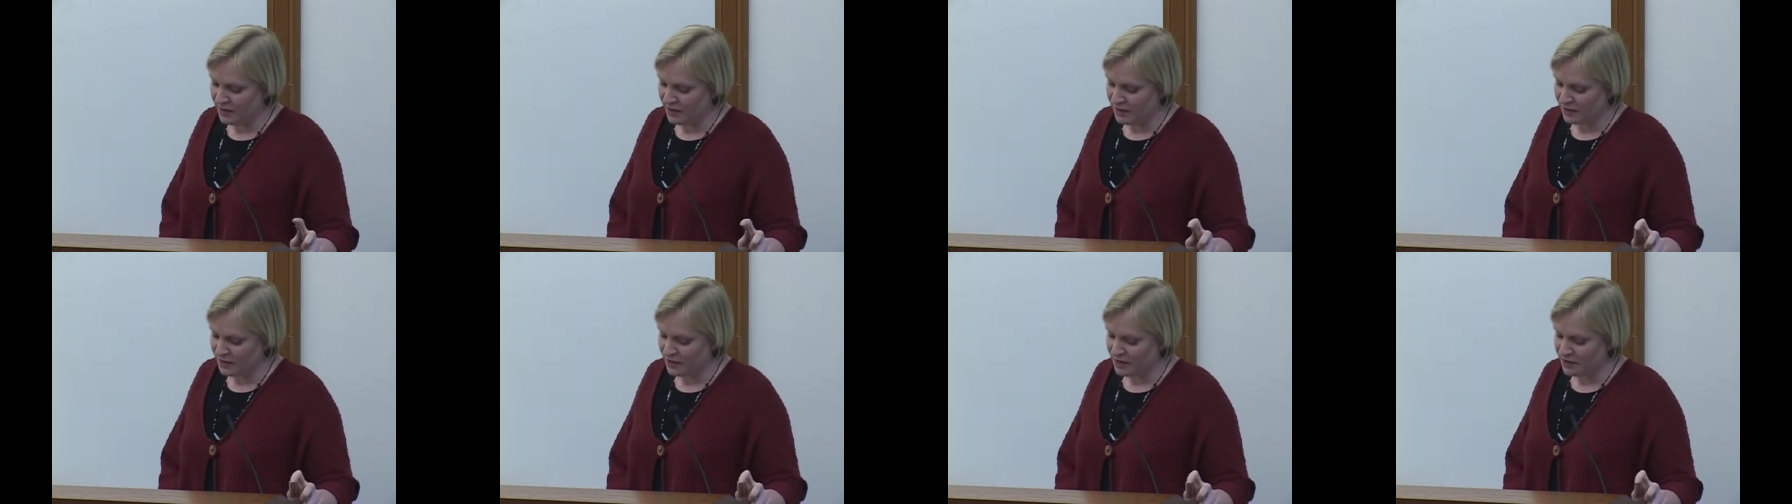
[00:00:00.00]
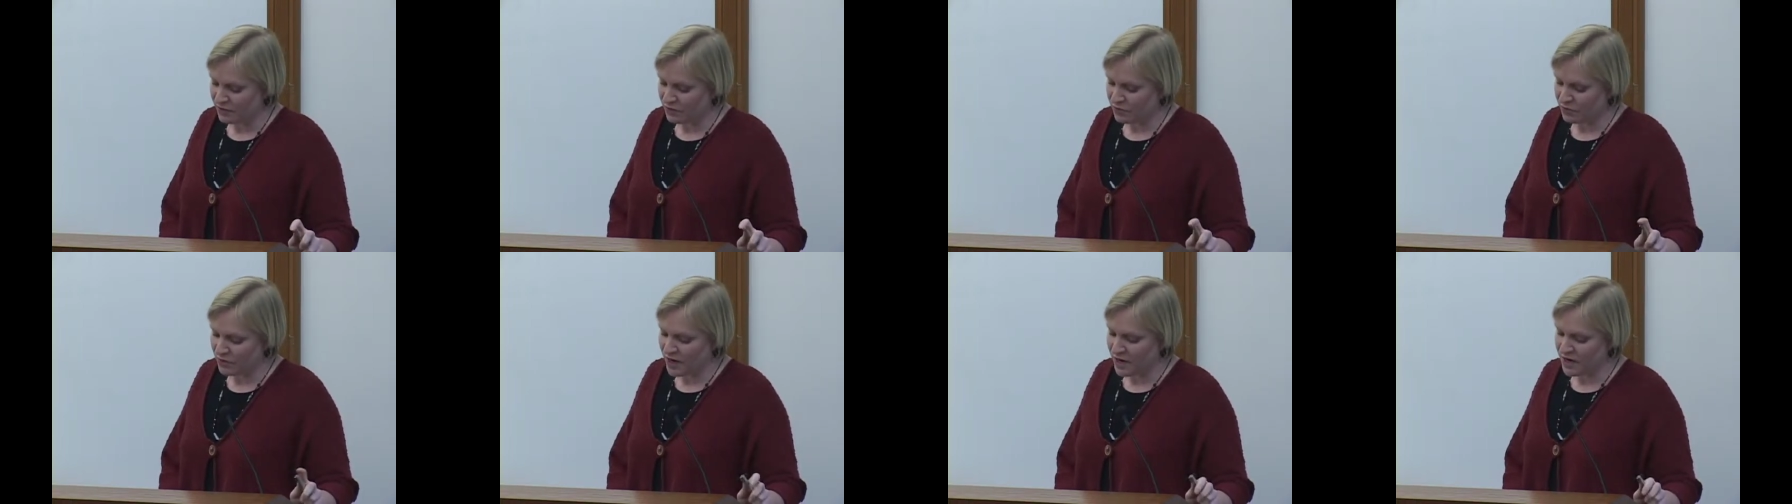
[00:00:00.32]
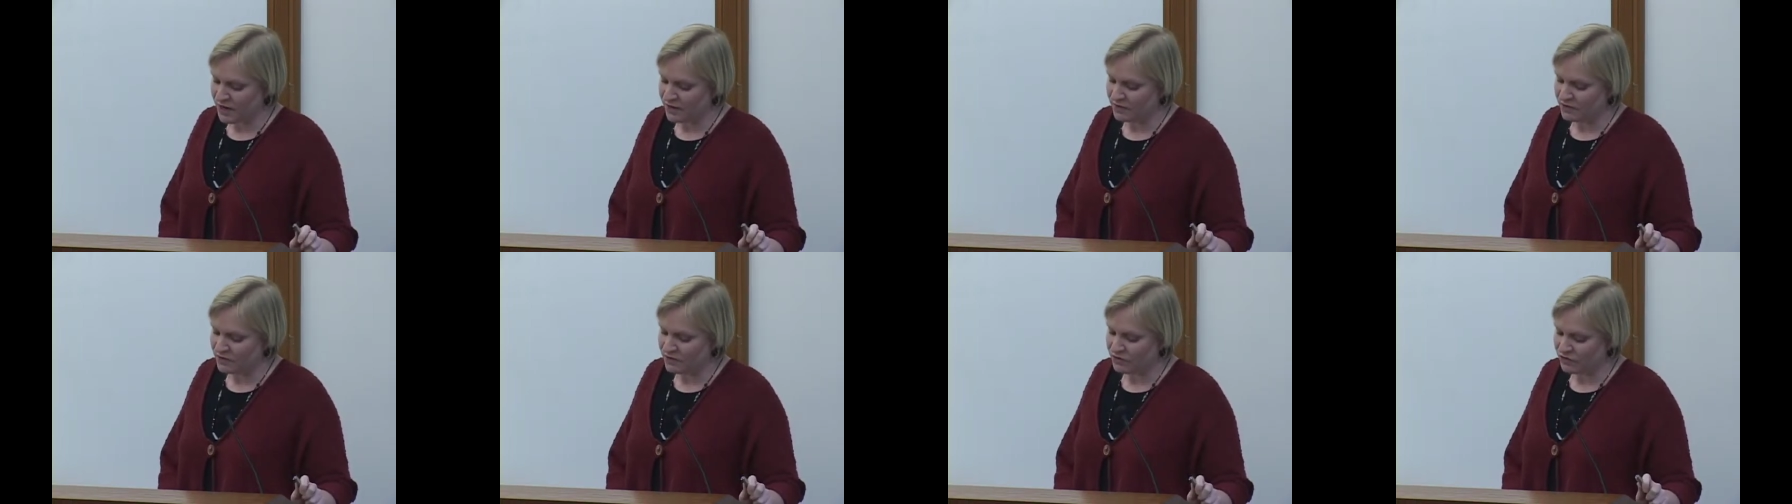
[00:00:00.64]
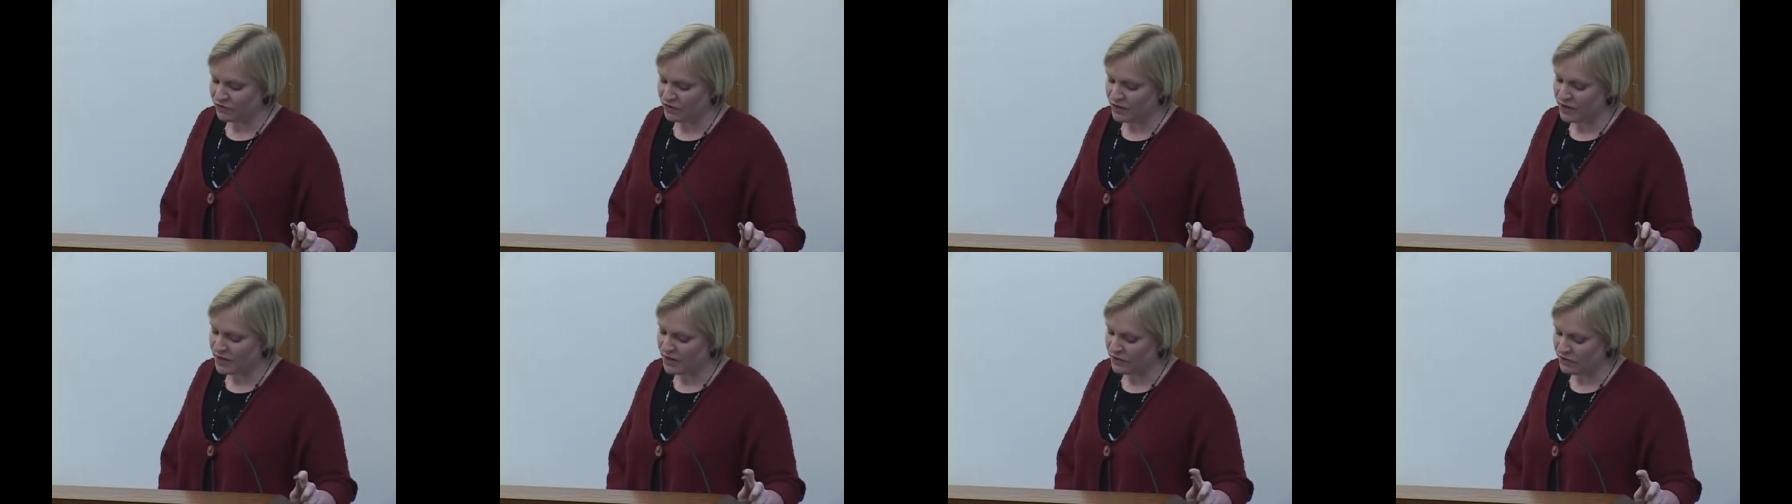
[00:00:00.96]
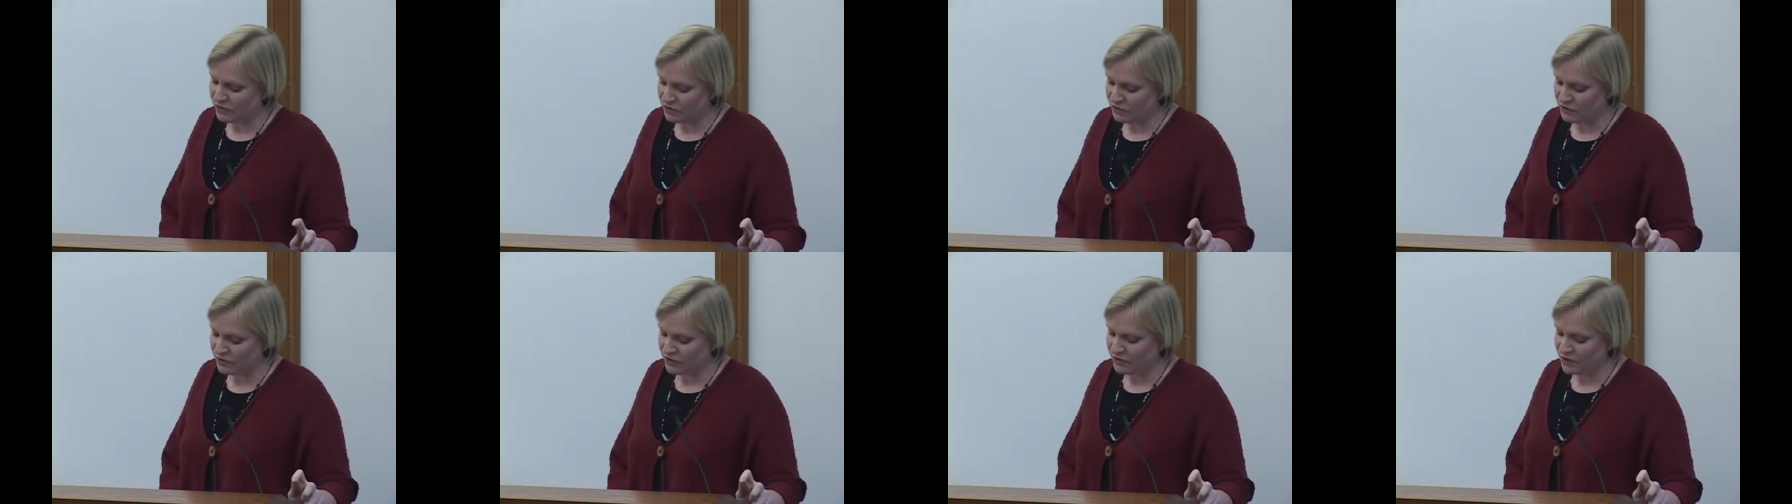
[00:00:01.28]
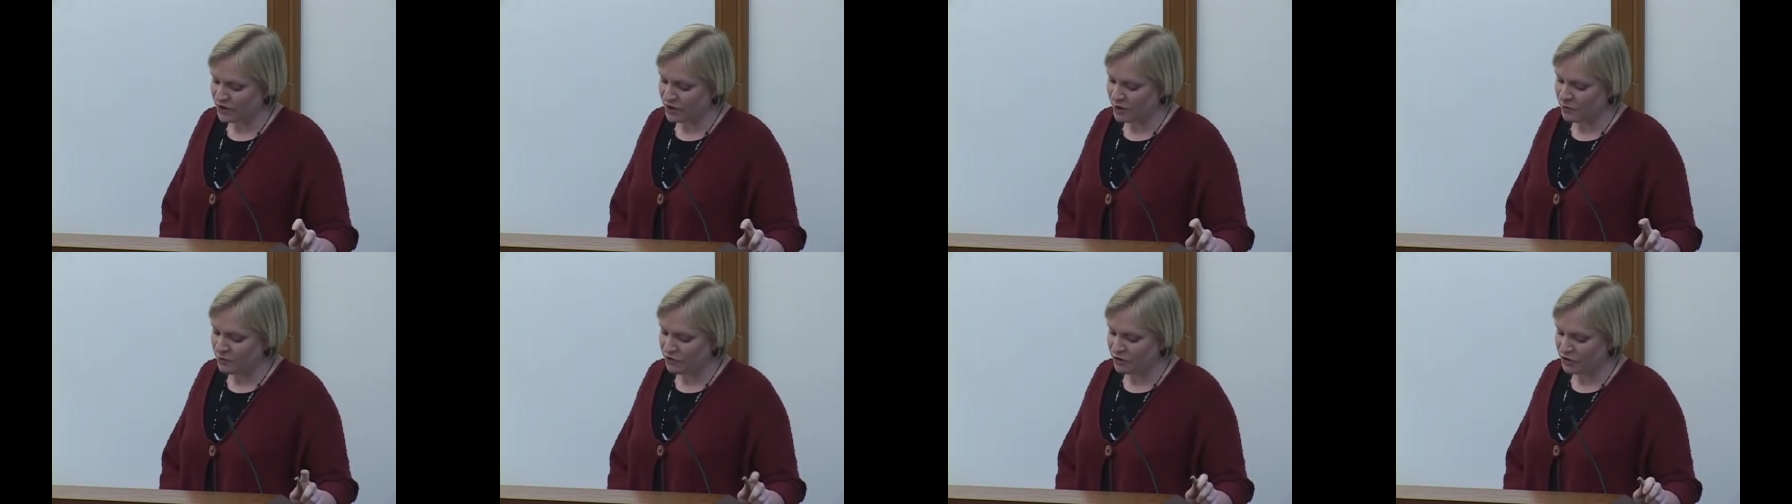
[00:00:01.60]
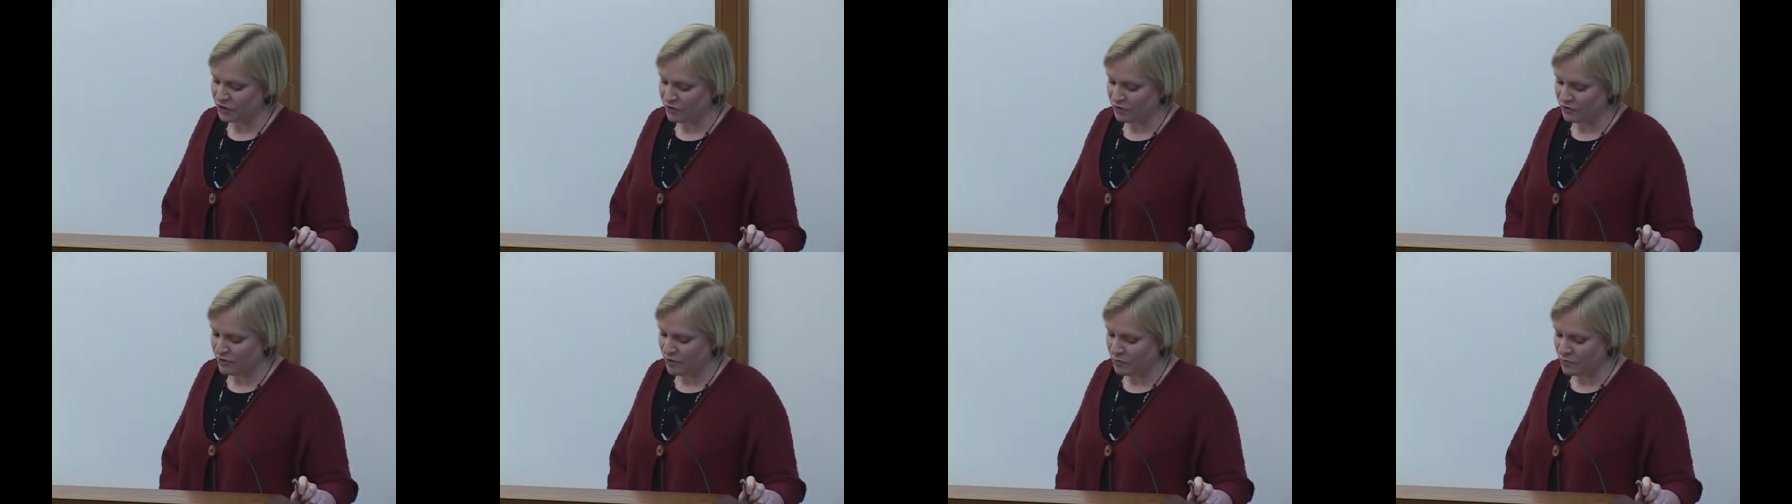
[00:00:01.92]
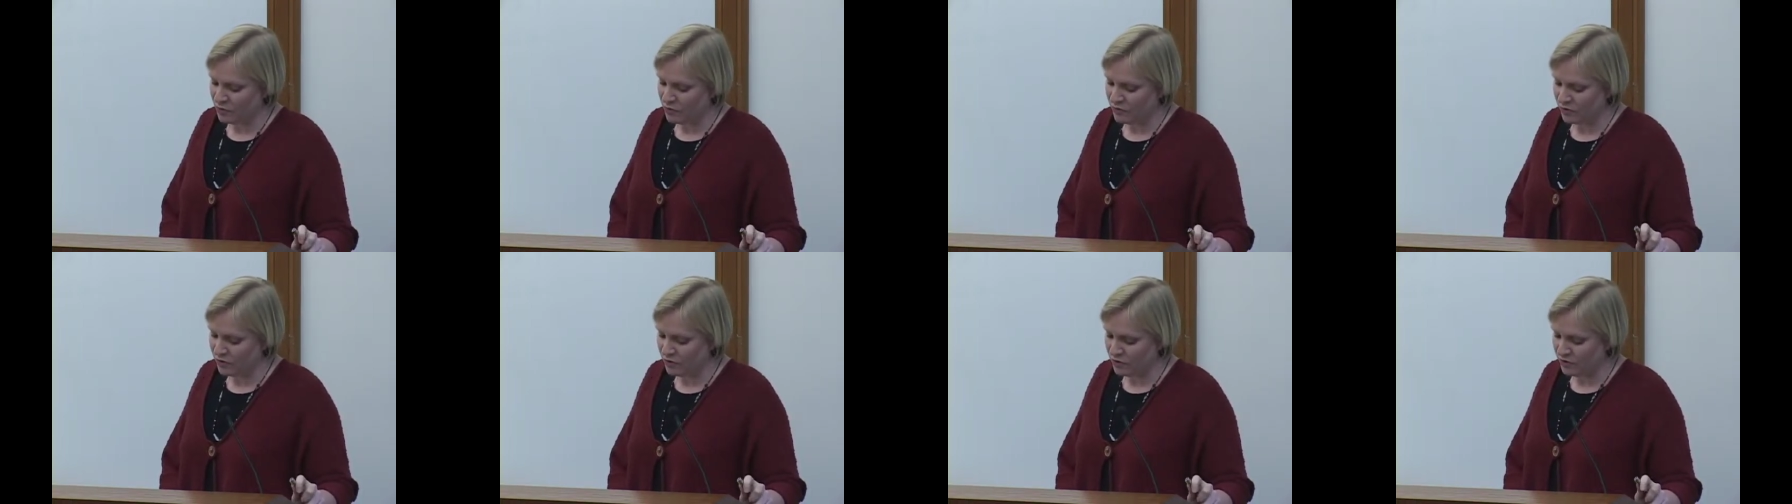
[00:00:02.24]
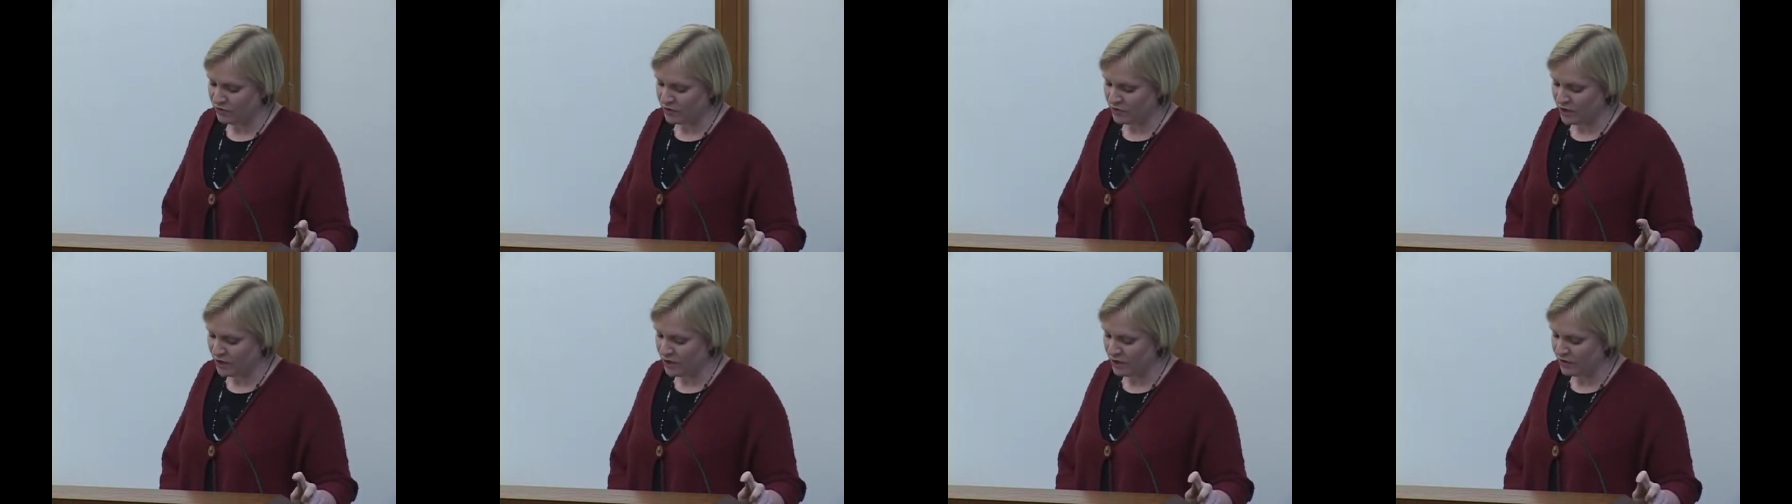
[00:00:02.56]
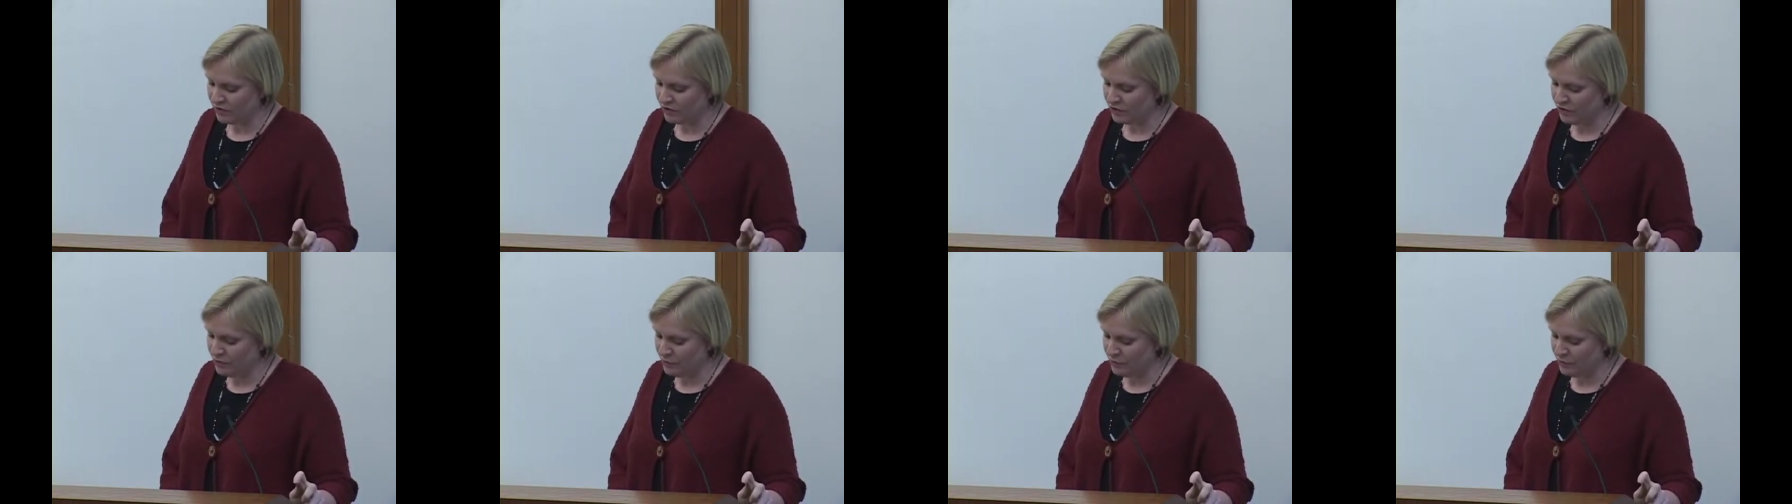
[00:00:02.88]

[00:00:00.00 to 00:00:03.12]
like the riots in France, for example, in November of 05.